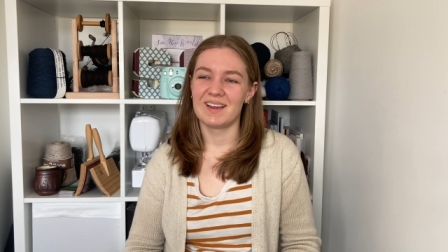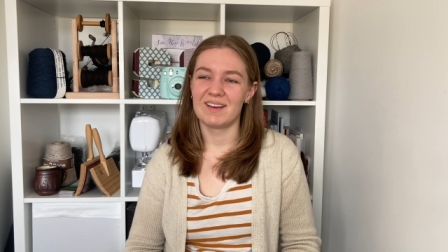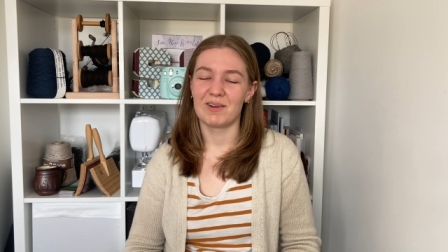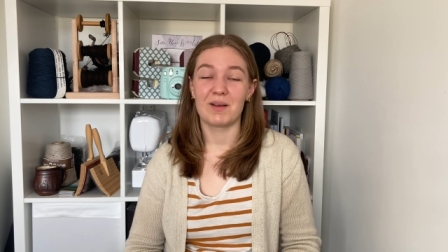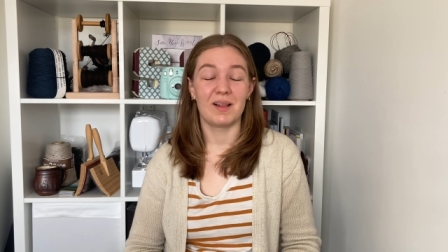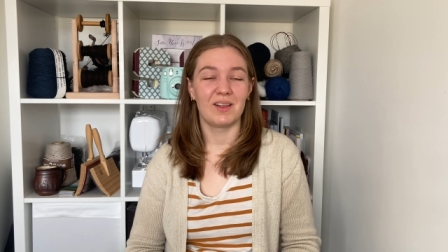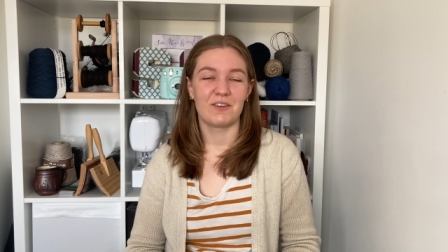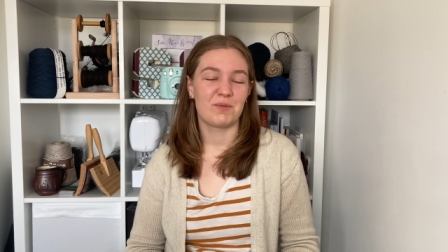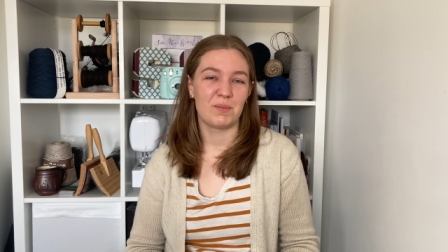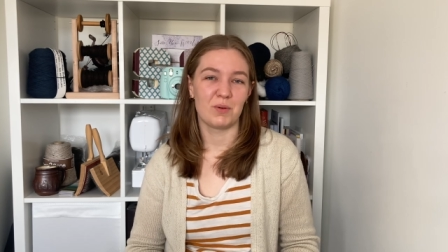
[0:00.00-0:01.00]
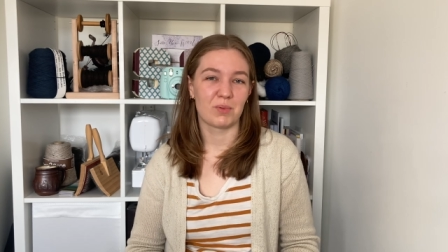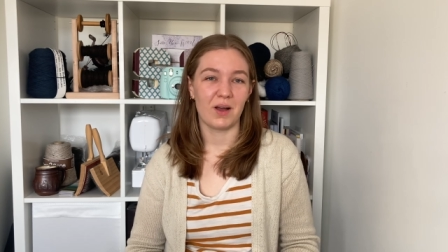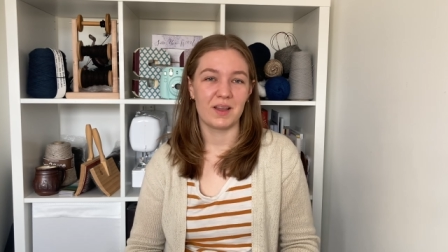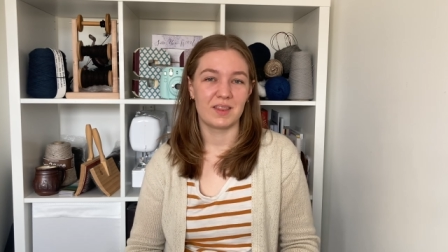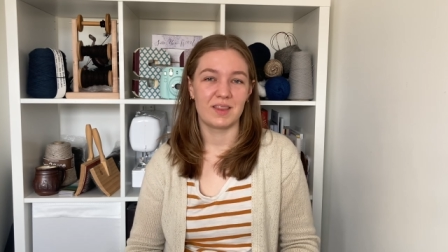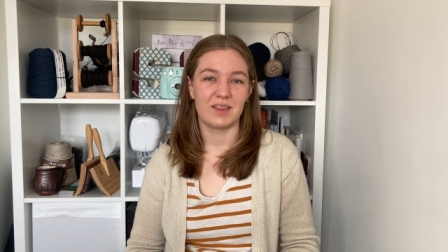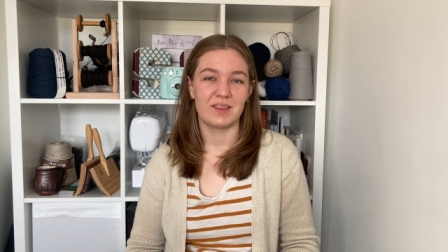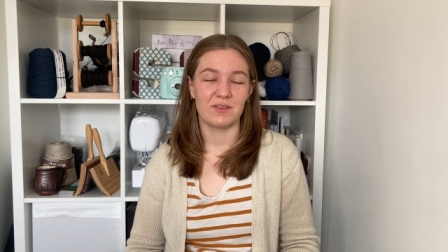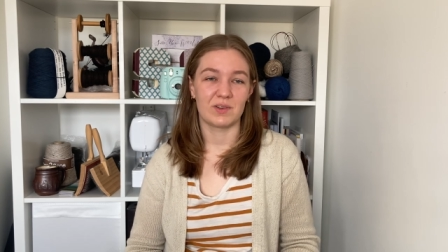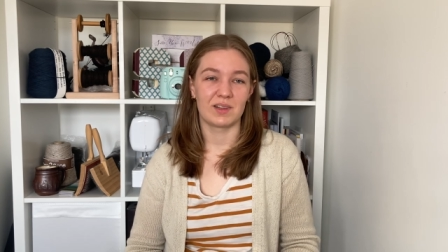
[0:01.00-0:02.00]
where a lot of people brought in
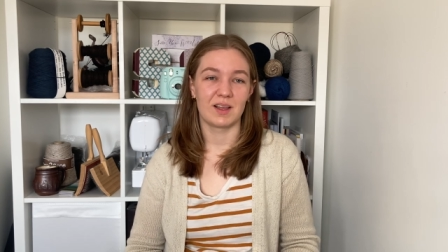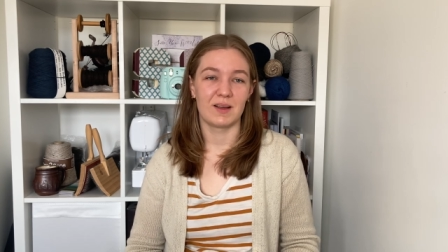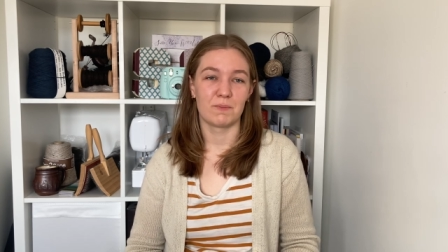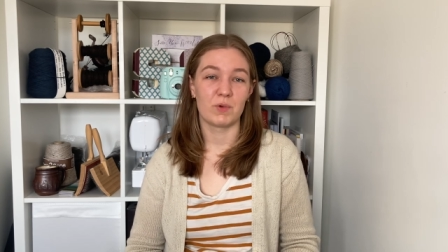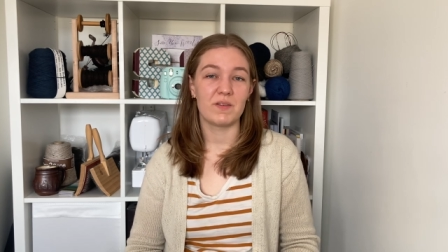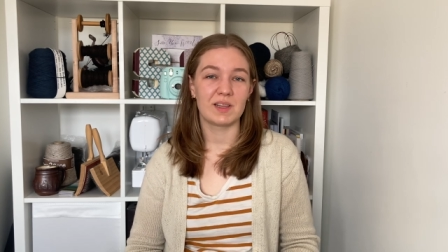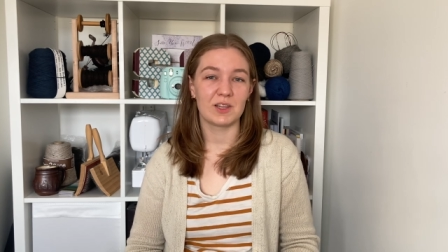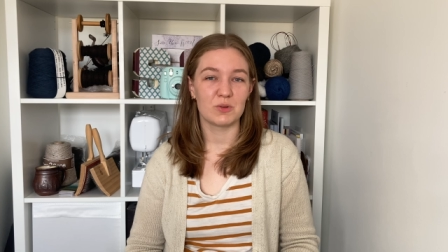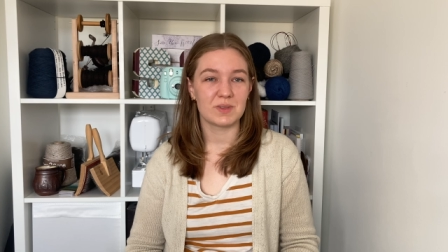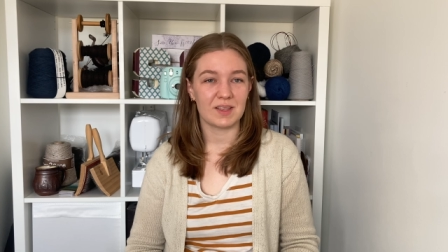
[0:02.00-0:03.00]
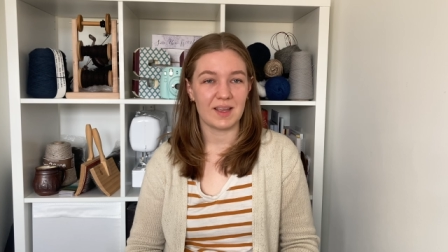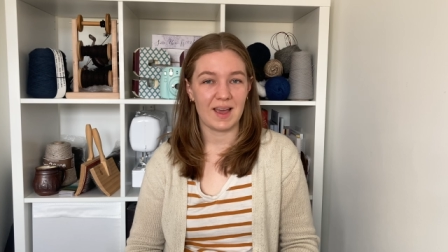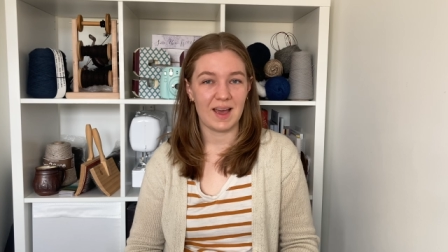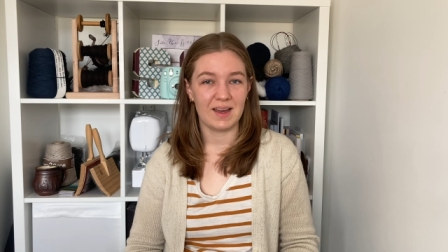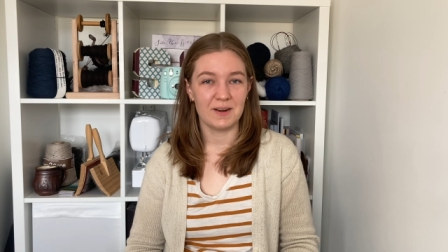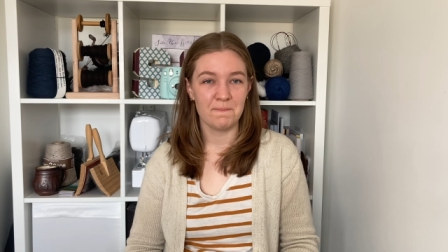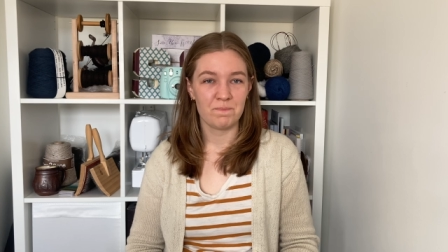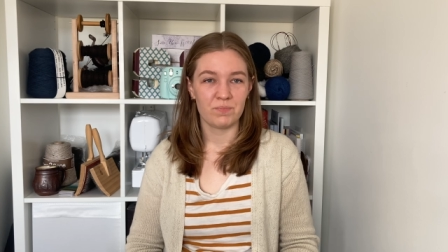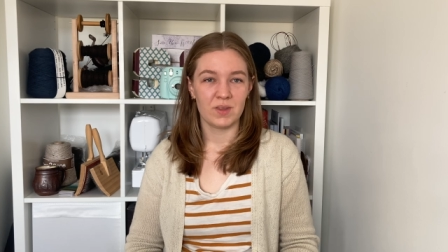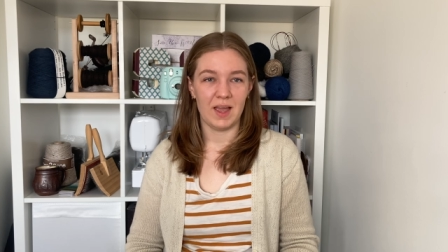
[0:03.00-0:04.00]
different weaving looms that they had
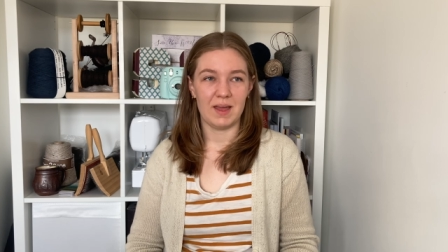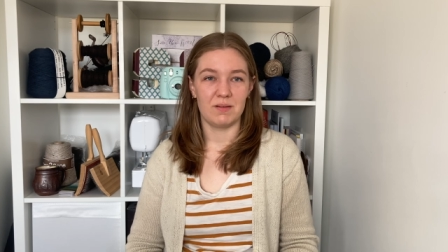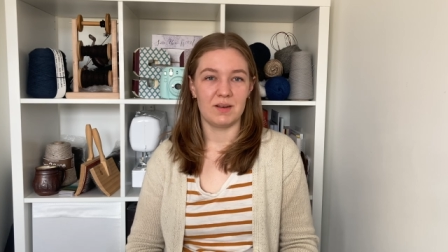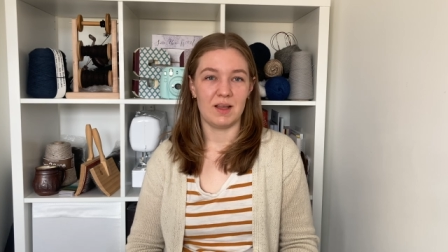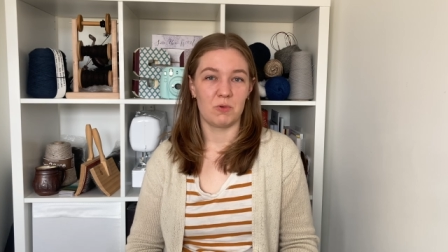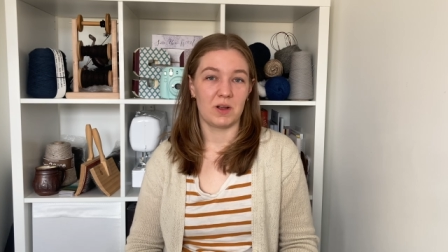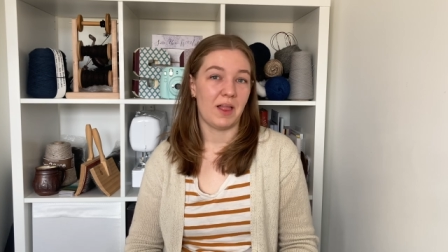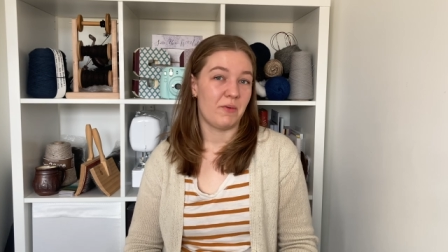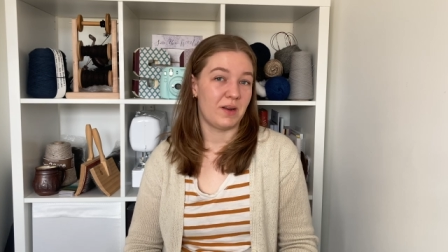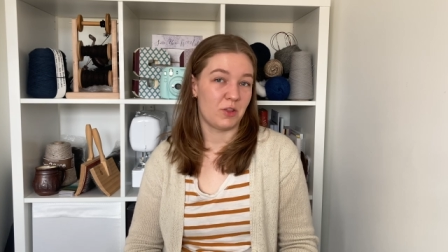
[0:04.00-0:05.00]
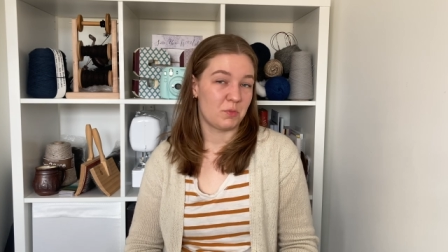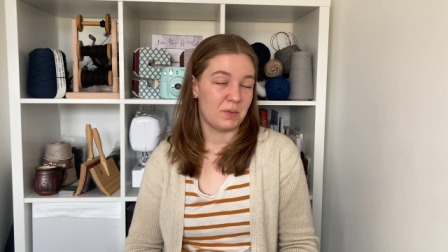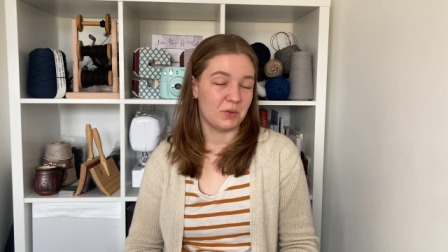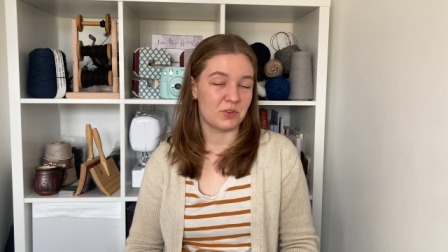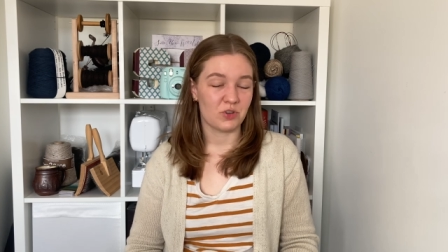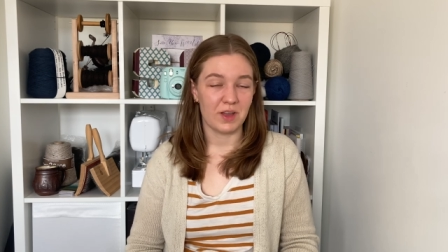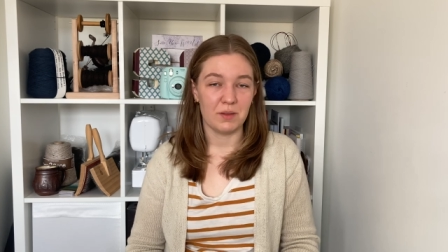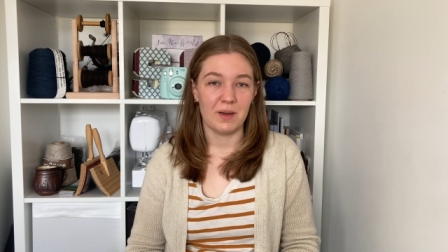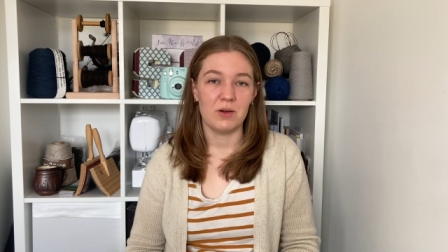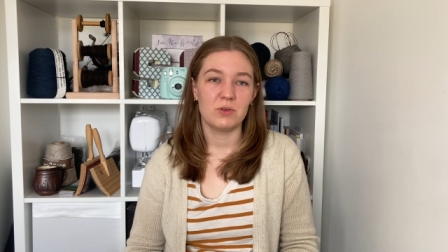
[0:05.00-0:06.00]
and were allowing other people to try
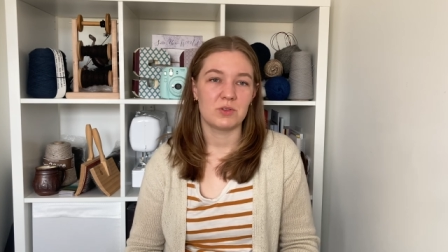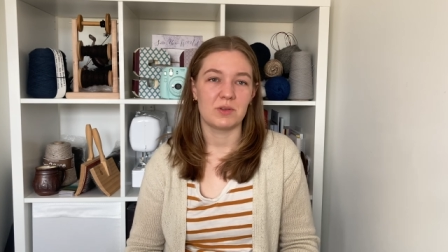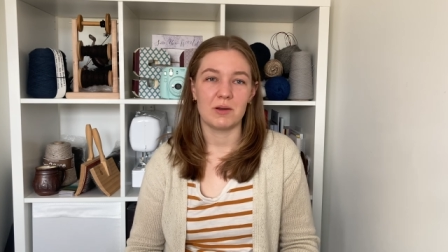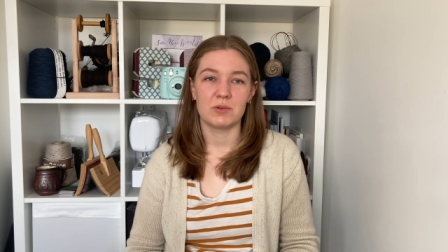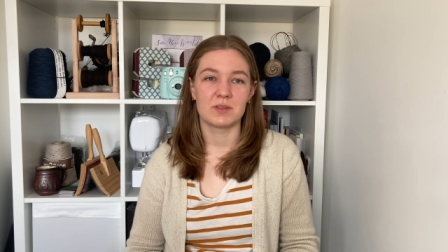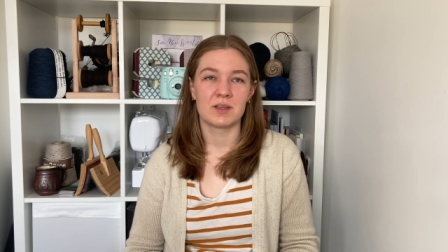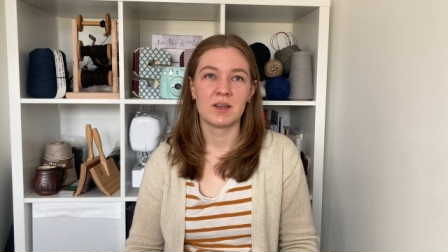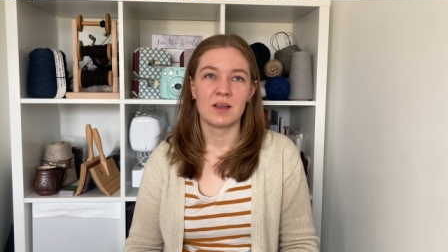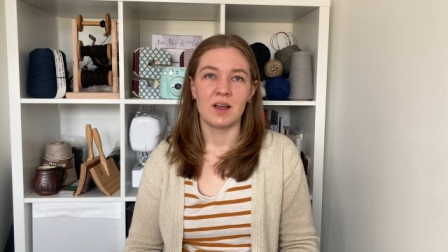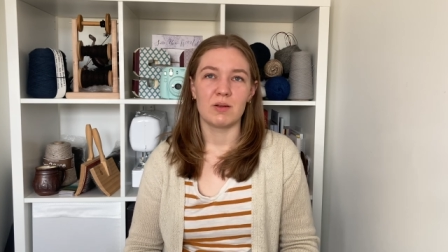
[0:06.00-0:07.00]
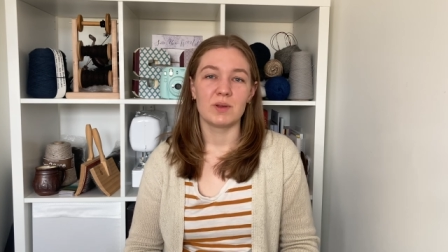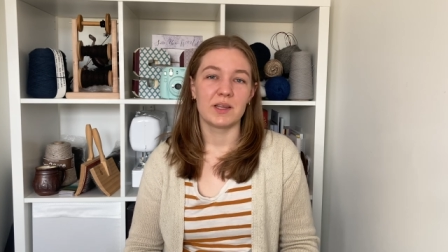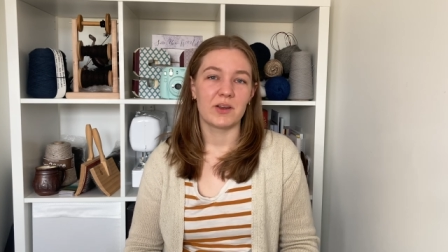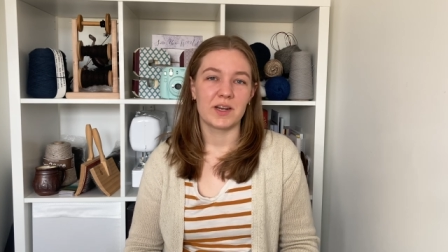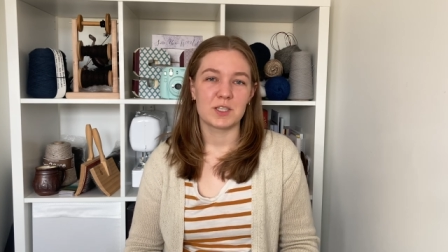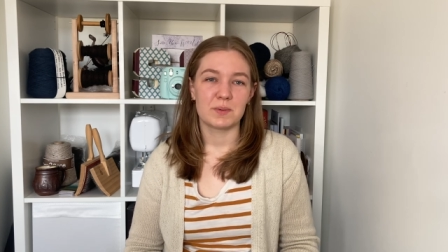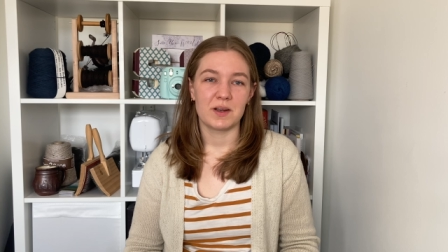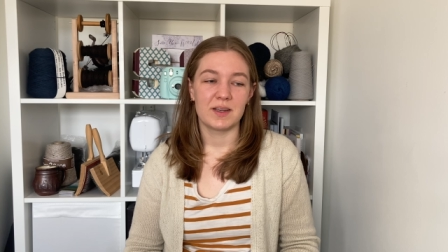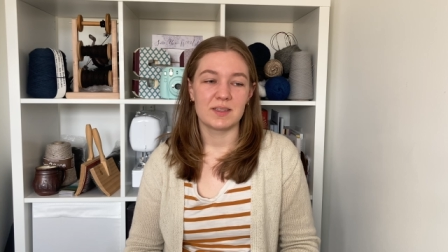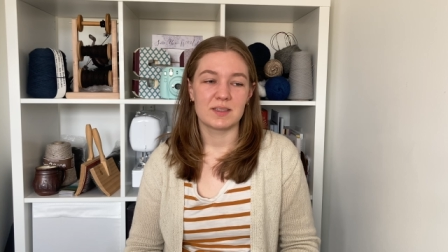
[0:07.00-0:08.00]
them out, so that was a really great
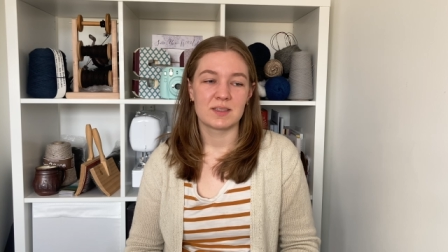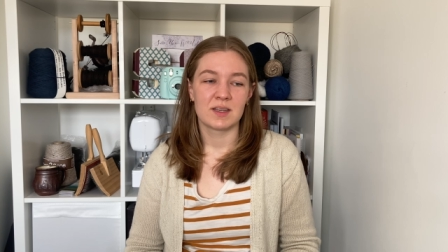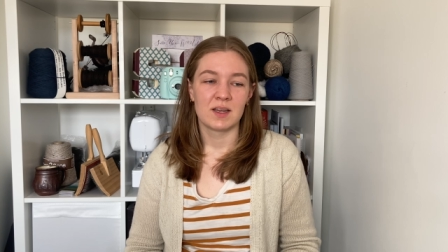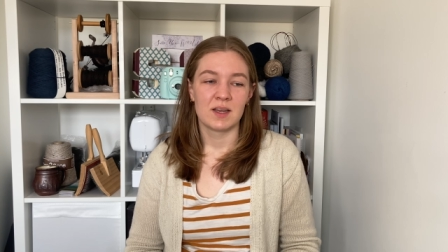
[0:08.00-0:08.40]
experience.